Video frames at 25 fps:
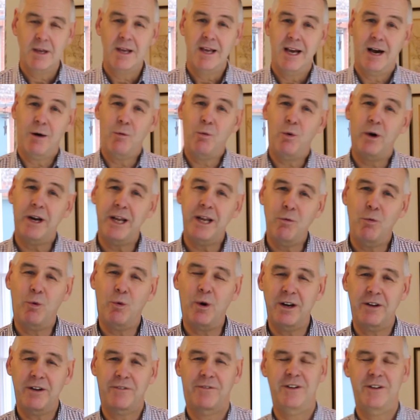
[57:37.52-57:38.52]
And what he
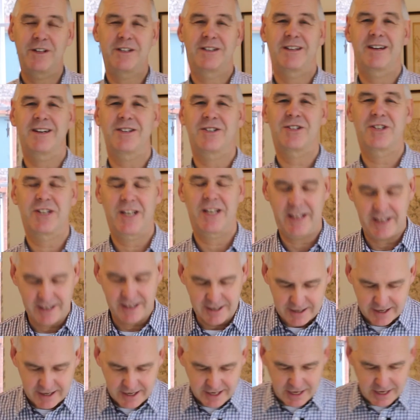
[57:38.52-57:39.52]
wonderfully does
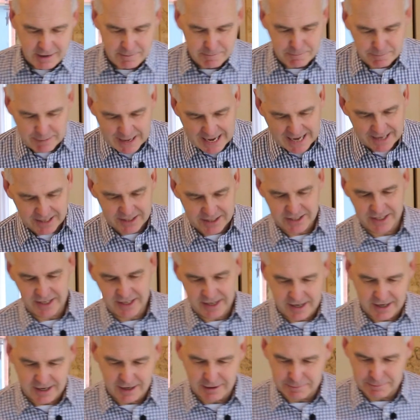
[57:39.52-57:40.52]
here, he backs
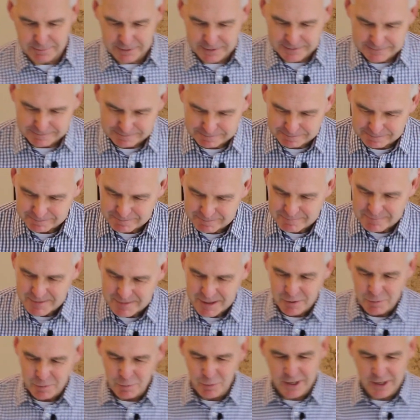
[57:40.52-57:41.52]
it up
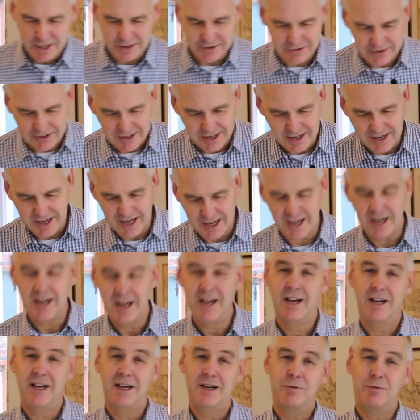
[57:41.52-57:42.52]
with
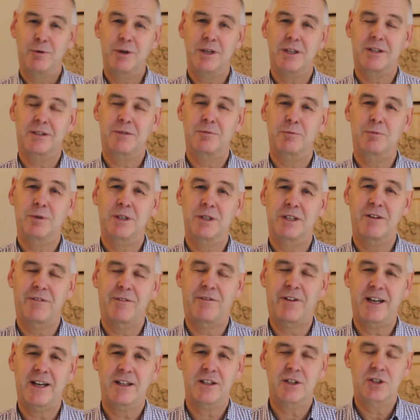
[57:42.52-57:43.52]
the
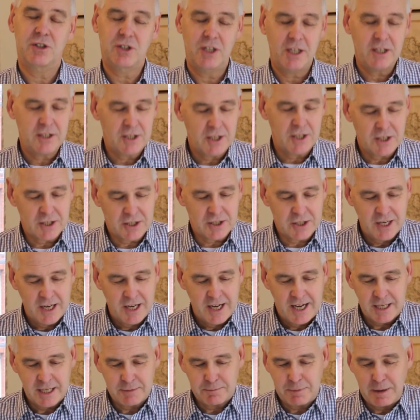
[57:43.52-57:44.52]
fact that Jesus
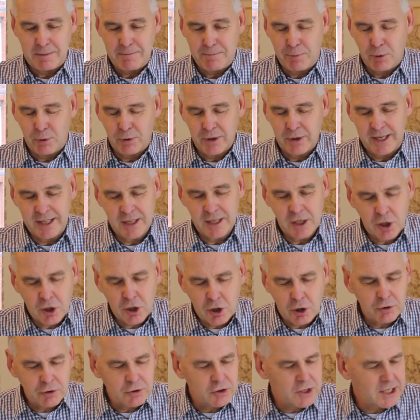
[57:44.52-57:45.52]
has been born in the
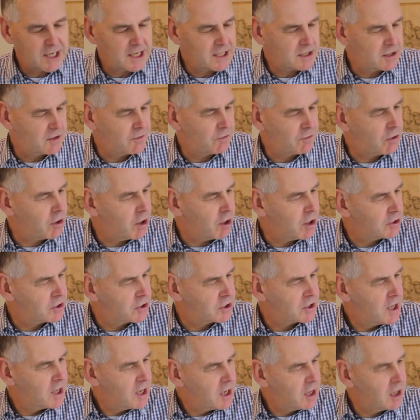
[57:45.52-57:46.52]
context of
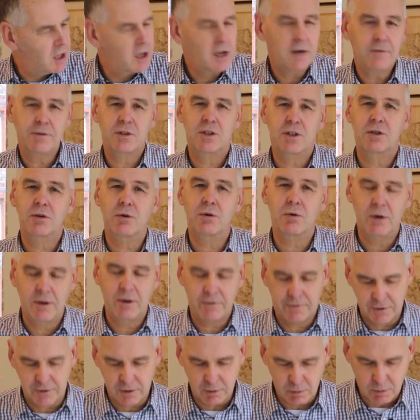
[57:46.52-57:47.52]
God's love story
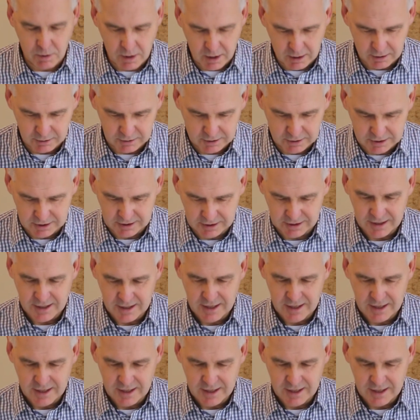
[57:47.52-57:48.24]
for the world.